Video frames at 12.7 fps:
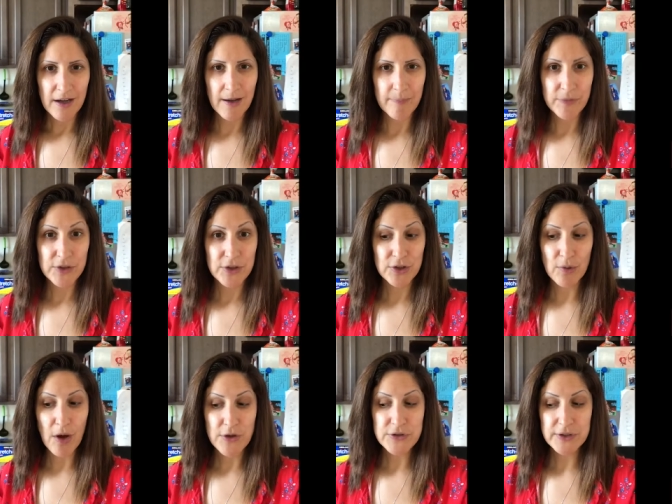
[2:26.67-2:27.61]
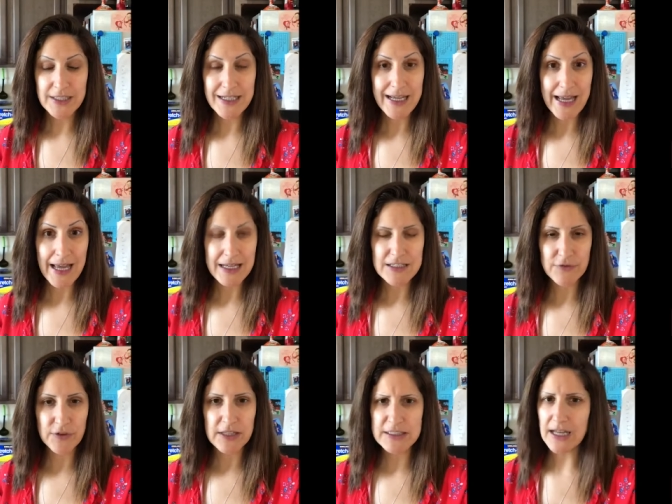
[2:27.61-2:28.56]
Um, you also can add
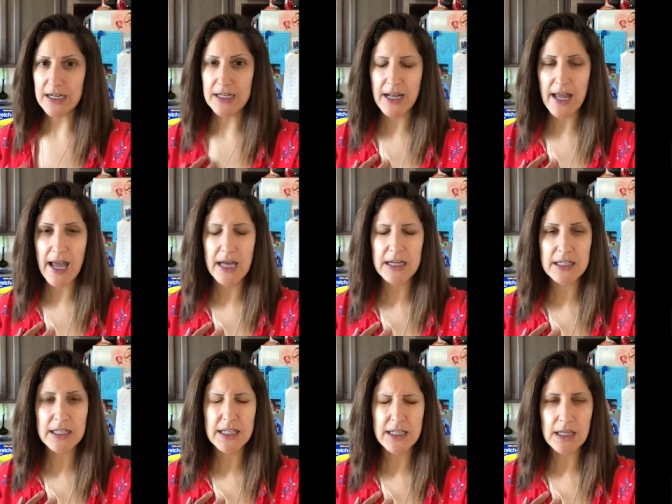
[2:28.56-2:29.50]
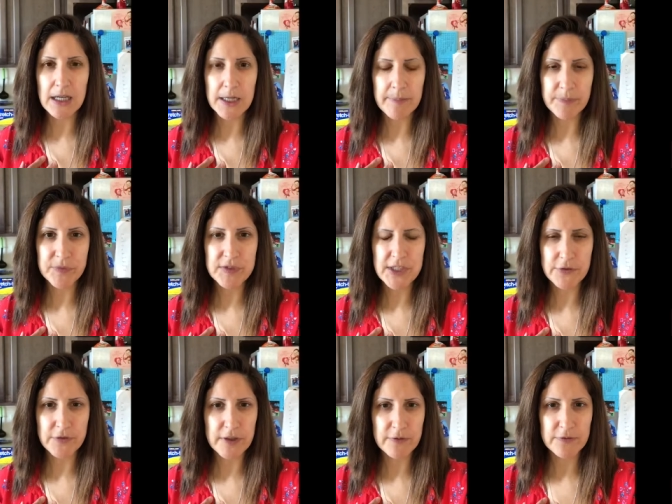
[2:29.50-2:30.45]
different things. I didn't add any um,
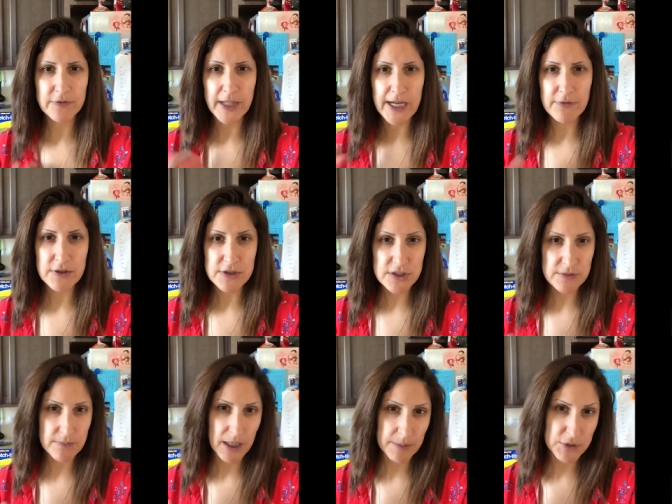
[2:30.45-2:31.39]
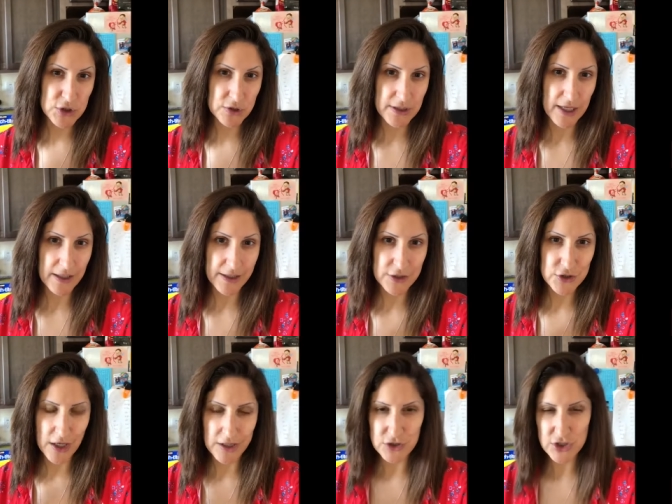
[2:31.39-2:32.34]
different flavors to mine, but you can add like
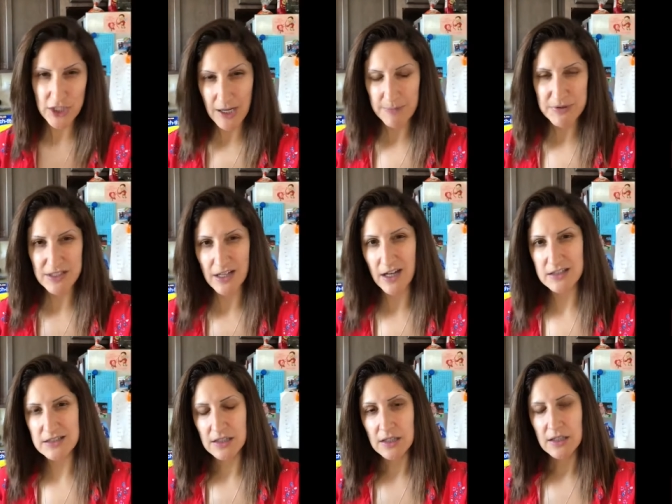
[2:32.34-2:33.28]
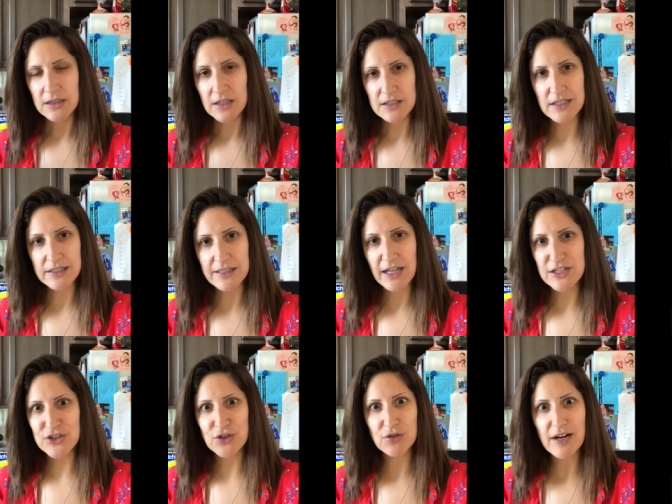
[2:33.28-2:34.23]
chocolate chips, nuts, things like that.
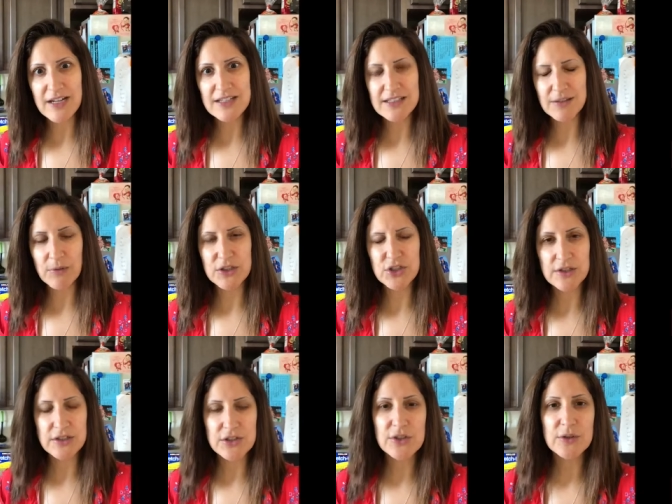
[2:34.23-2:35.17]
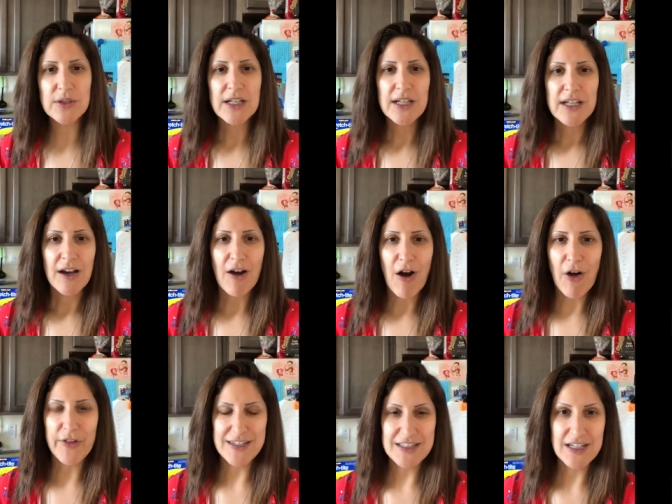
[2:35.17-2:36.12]
It's crazy what you can do,
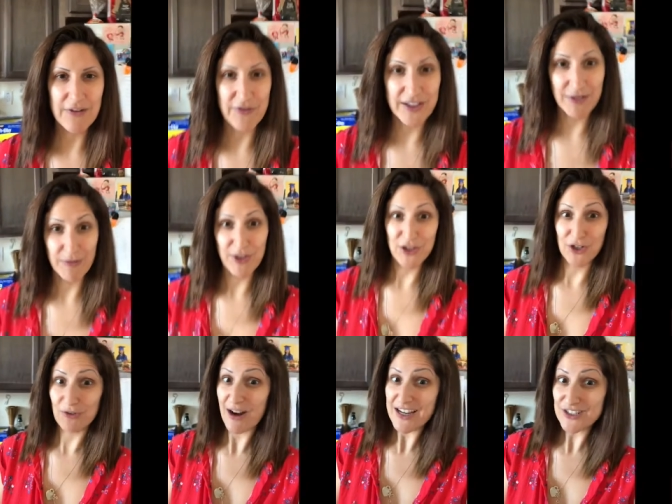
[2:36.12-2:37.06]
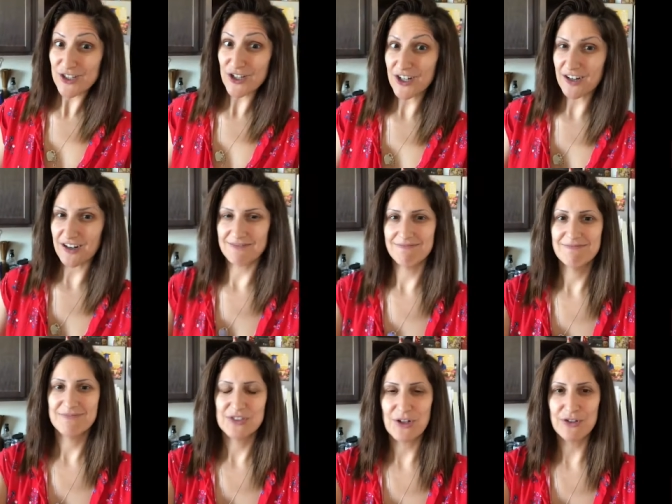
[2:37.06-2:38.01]
all this stuff with your rice cooker.
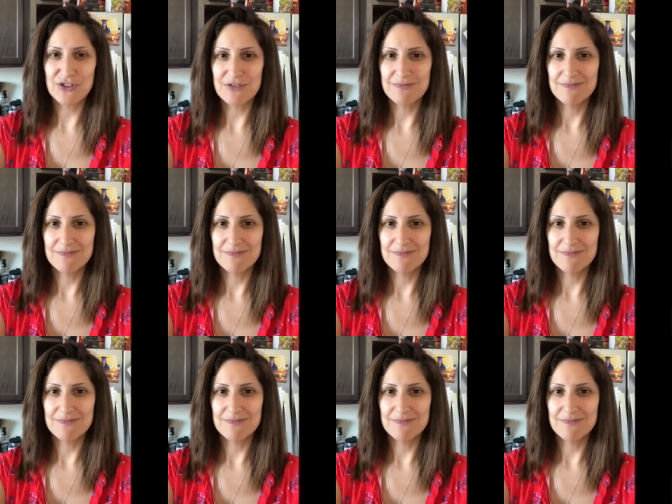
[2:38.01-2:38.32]
So,